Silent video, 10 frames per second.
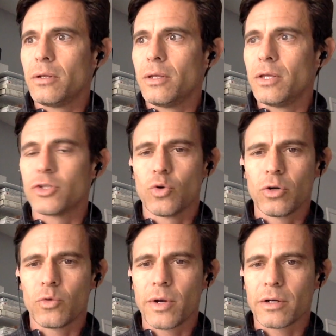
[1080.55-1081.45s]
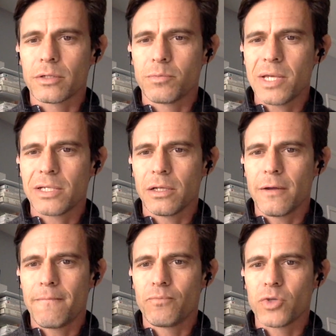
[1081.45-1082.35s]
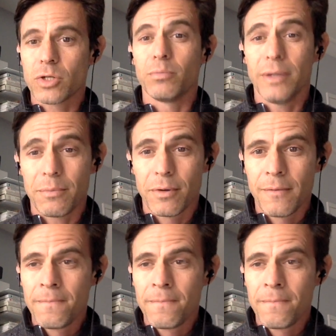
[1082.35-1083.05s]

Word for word: in the historical record is basically a, just a blip.